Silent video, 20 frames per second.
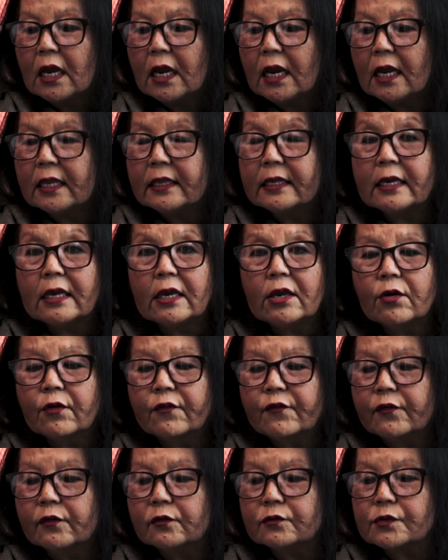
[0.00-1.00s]
in the
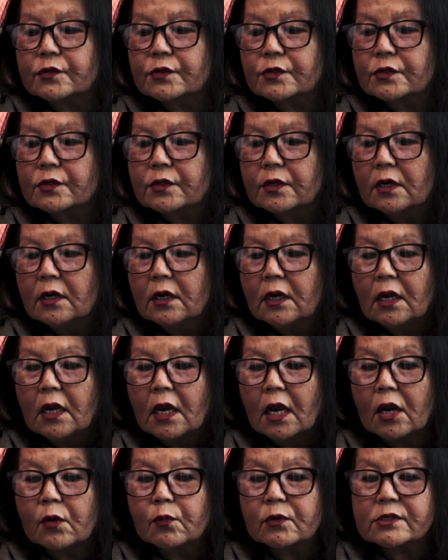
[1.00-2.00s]
earphones.
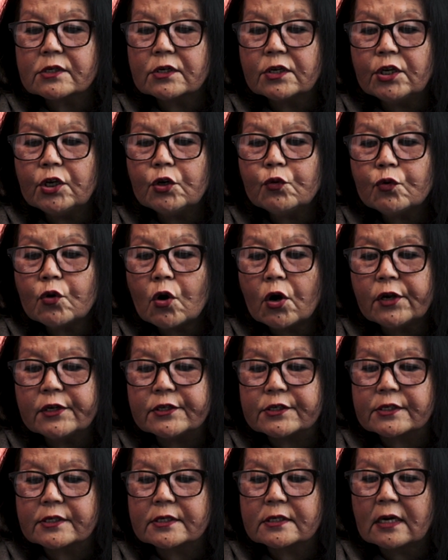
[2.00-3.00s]
It was a new
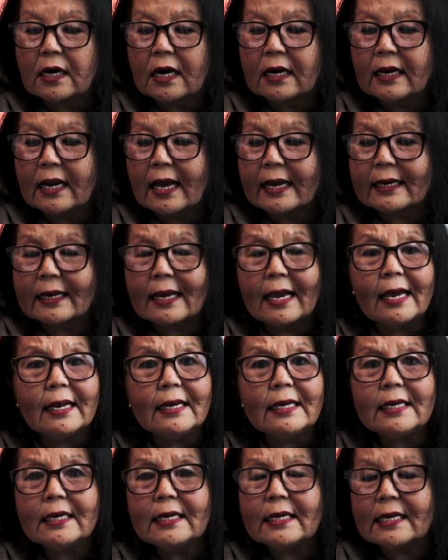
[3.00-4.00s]
noise, unlike
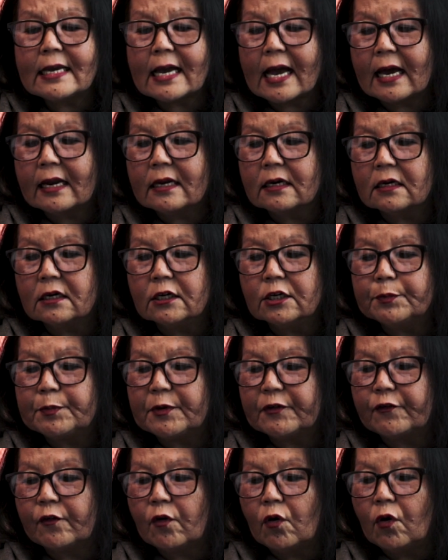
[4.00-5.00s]
any he had heard
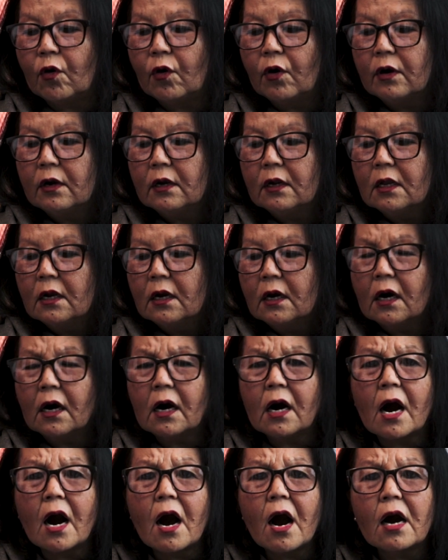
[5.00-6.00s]
before.
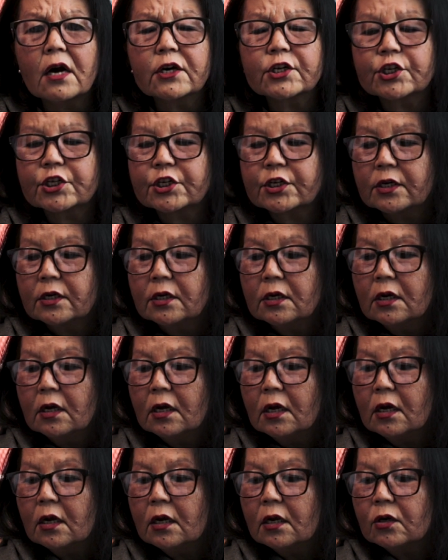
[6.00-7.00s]
A harsh,
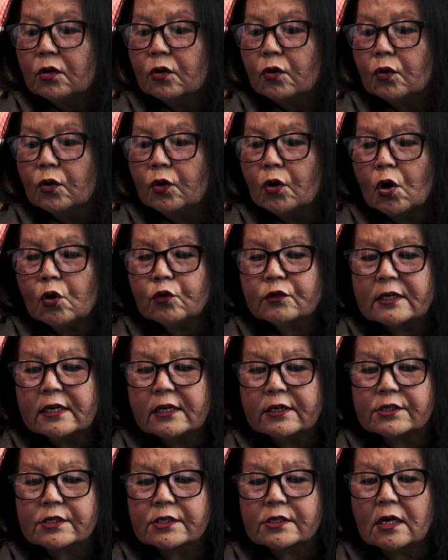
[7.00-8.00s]

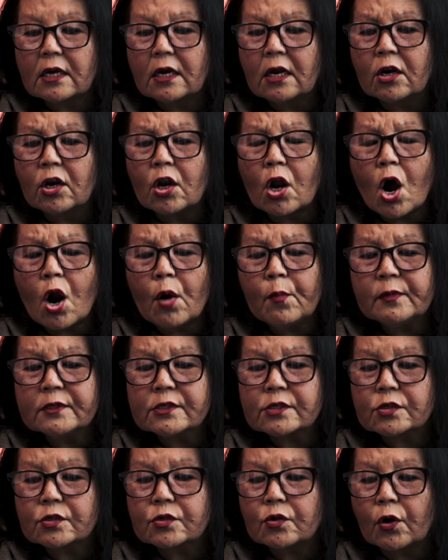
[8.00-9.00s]
noteless,
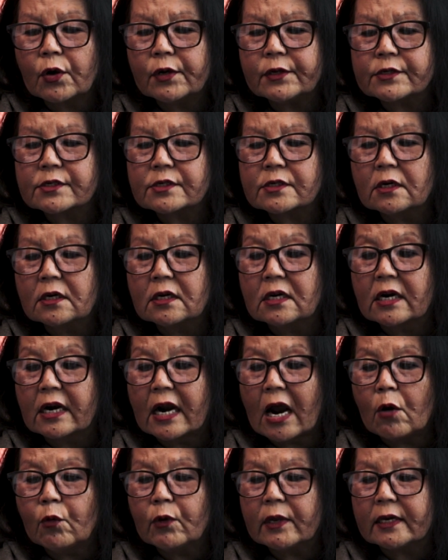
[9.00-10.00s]
enormous noise, a
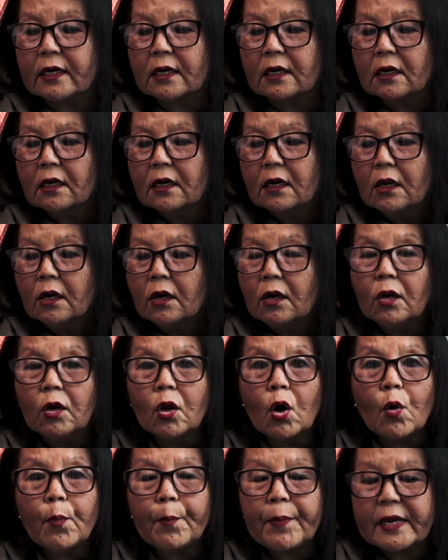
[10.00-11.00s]
growling,
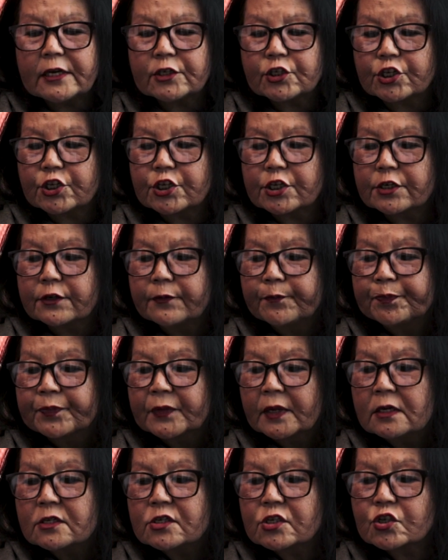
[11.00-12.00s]
low-pitched,
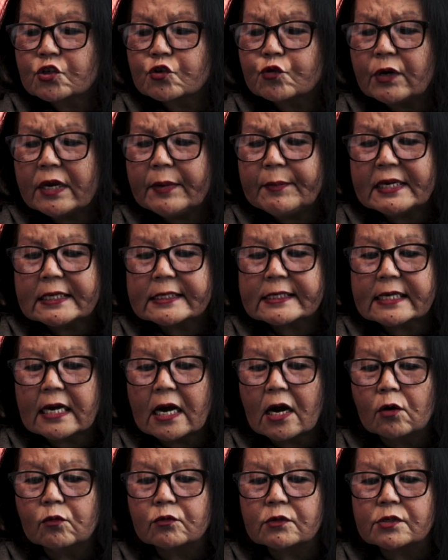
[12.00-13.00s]
screaming
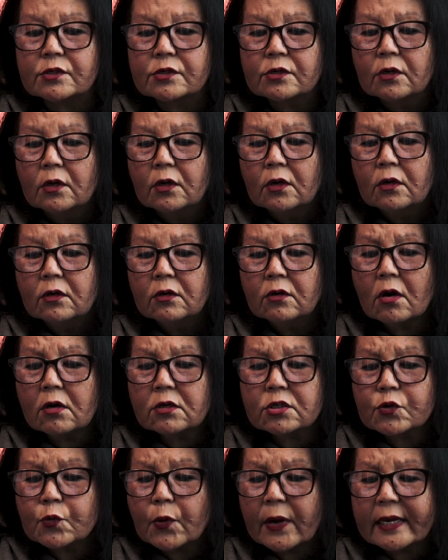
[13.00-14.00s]
sound,
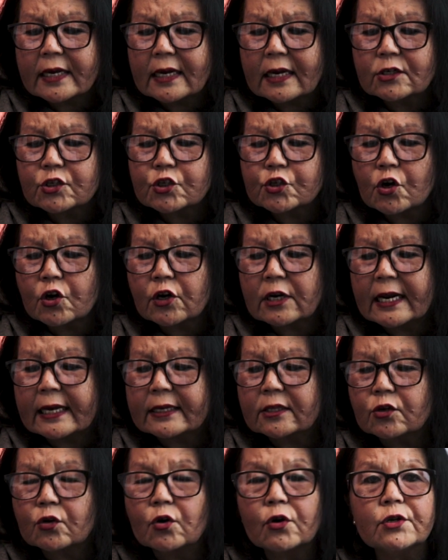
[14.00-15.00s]
not quick and short like
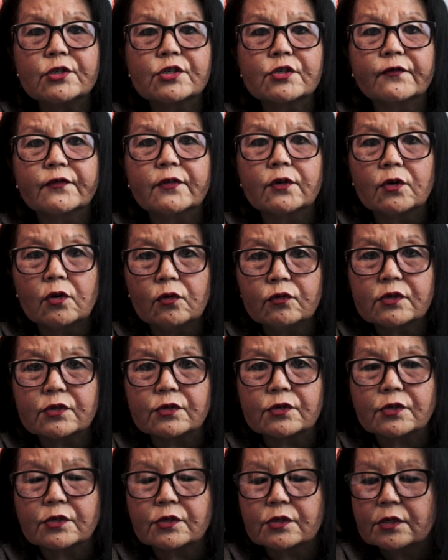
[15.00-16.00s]
the noise of the
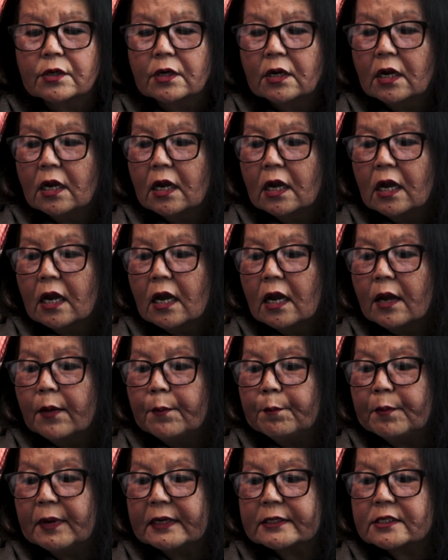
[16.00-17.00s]
roses,
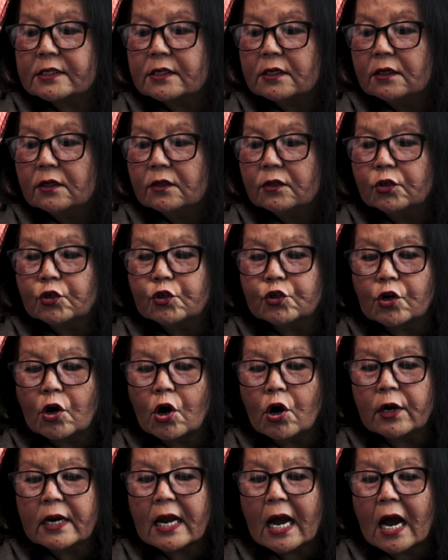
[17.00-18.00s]
but the
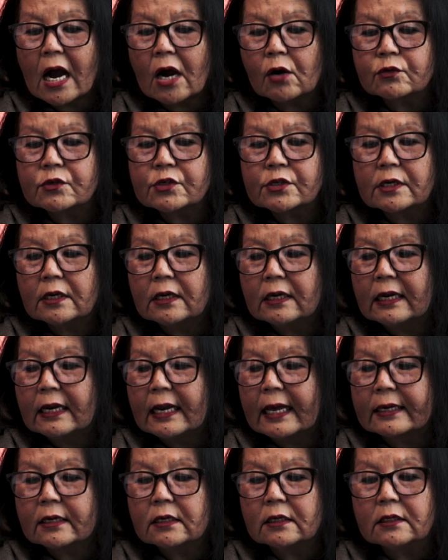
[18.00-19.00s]
drawn out
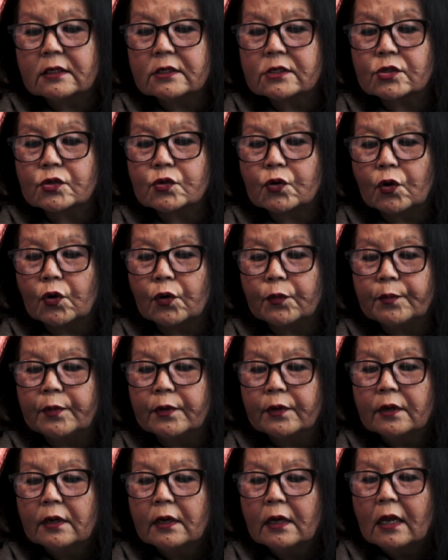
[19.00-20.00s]
like a sob,
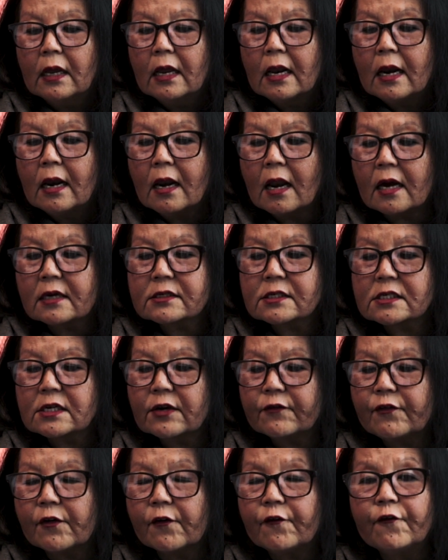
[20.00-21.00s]

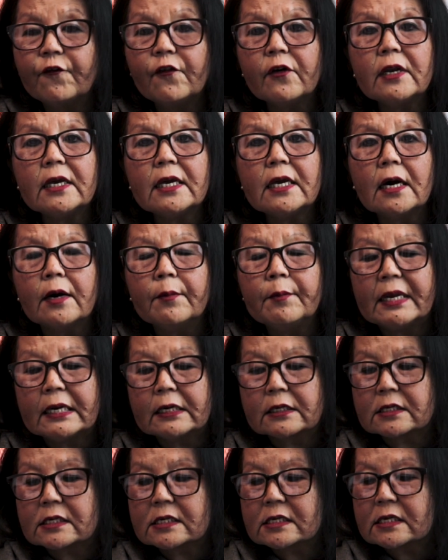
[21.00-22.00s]
lasting for fully a
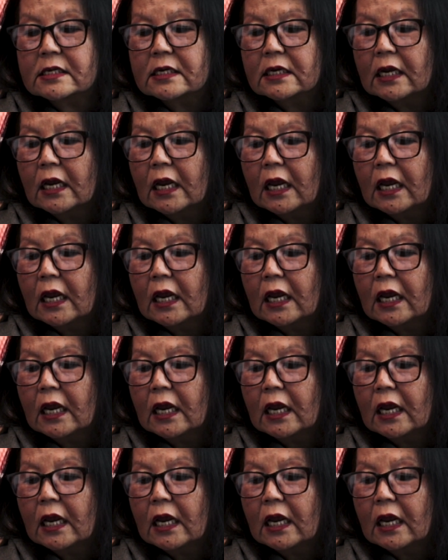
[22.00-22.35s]
minute,